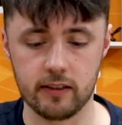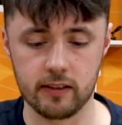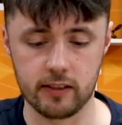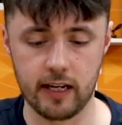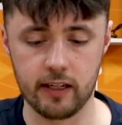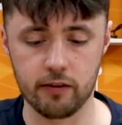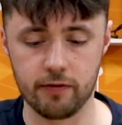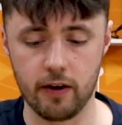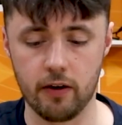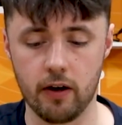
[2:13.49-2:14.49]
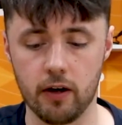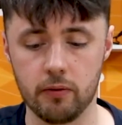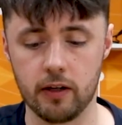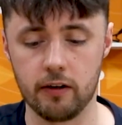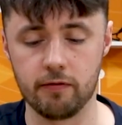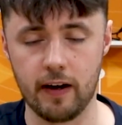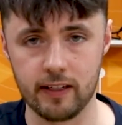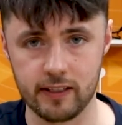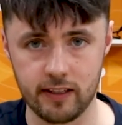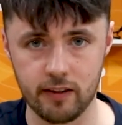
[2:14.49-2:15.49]
and taking a photo and
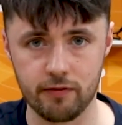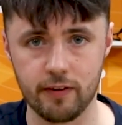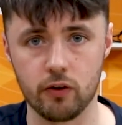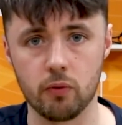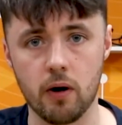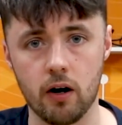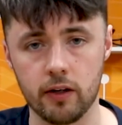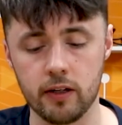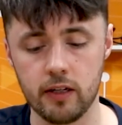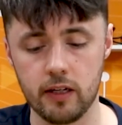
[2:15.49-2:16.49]
advancing the film on